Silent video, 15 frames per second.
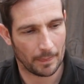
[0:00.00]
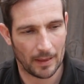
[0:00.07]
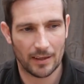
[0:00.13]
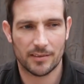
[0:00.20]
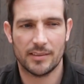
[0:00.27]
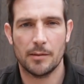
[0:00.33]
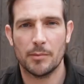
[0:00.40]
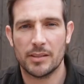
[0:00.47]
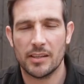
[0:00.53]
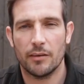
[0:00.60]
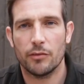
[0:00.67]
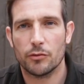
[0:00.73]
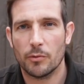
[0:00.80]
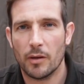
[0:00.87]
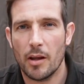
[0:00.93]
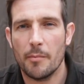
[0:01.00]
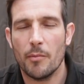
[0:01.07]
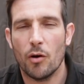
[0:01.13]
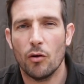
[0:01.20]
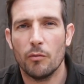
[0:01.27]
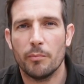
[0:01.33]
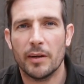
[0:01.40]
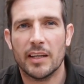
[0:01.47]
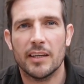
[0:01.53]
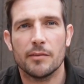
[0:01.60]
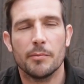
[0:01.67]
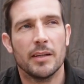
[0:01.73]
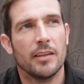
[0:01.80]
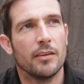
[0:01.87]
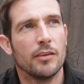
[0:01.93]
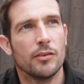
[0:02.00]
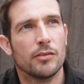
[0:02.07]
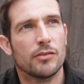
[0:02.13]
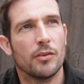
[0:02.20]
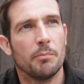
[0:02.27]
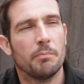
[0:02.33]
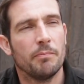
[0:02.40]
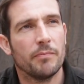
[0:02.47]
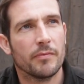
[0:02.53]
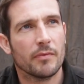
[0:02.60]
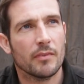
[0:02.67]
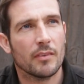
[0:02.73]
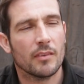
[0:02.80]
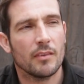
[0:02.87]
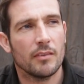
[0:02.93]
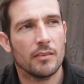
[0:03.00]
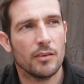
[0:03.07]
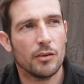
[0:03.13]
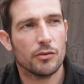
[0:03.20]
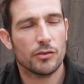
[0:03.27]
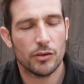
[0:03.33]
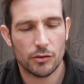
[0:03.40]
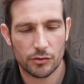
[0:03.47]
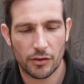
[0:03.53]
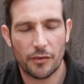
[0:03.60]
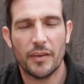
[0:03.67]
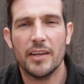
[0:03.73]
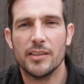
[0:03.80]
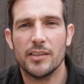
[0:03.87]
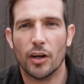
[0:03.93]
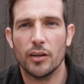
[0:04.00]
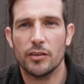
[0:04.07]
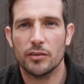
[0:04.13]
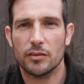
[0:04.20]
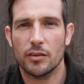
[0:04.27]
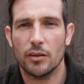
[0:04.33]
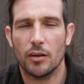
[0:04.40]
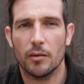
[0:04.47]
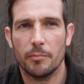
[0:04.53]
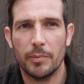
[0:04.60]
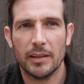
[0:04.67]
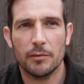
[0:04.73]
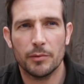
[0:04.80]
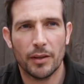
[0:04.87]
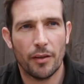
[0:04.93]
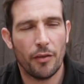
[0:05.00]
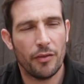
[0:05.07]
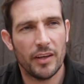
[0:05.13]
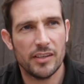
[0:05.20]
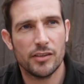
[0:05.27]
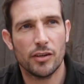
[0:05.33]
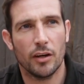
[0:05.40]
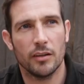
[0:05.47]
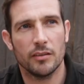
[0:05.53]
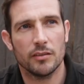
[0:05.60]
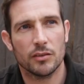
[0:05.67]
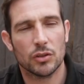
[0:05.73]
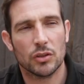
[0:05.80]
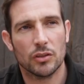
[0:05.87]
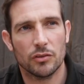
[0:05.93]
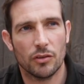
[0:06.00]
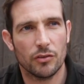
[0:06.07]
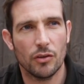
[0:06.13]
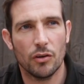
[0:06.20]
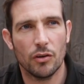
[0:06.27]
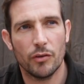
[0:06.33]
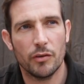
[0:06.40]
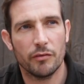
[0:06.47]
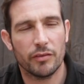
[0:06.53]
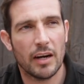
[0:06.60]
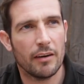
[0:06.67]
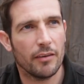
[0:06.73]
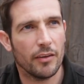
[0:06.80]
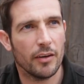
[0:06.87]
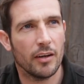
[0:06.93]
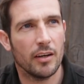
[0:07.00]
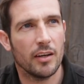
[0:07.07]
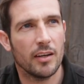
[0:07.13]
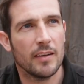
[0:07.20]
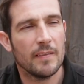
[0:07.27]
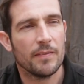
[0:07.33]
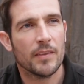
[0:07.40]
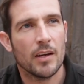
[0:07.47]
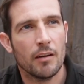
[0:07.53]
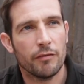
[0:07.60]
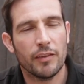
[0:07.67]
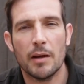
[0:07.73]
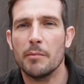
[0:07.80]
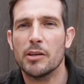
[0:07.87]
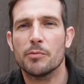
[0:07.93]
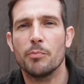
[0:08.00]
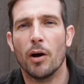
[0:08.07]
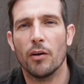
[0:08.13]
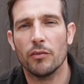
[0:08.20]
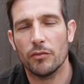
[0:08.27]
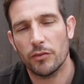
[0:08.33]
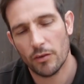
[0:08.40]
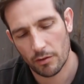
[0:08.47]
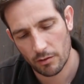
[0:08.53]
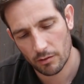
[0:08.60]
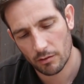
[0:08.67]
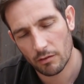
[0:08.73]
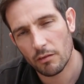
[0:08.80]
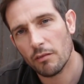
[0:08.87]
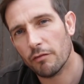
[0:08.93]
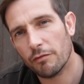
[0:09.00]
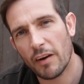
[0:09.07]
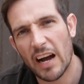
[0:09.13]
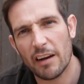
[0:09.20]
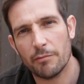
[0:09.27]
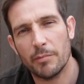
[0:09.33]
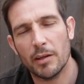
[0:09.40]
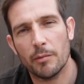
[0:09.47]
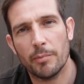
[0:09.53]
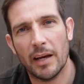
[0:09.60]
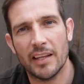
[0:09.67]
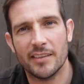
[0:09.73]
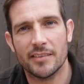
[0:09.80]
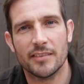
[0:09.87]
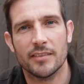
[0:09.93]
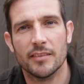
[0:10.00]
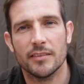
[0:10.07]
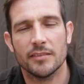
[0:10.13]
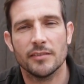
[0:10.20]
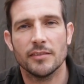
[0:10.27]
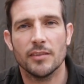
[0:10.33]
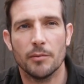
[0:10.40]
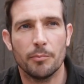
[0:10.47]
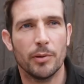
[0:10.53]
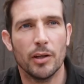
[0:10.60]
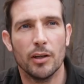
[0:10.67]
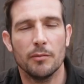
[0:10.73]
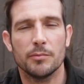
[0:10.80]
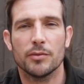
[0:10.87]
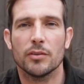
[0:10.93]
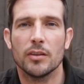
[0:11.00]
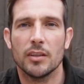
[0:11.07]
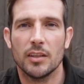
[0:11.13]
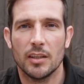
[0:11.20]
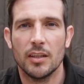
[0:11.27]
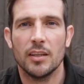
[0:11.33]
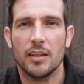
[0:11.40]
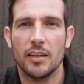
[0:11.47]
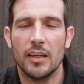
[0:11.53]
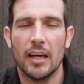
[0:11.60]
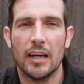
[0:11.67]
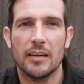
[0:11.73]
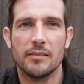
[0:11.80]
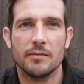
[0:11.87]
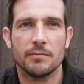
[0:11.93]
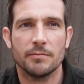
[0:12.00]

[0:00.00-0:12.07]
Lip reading: I see myself as one of them old brickies, me, that used to use the thin joints, you know, build with the thin joints because there's no room for error there. Flemish bond, 5mm beds and perps. Yeah.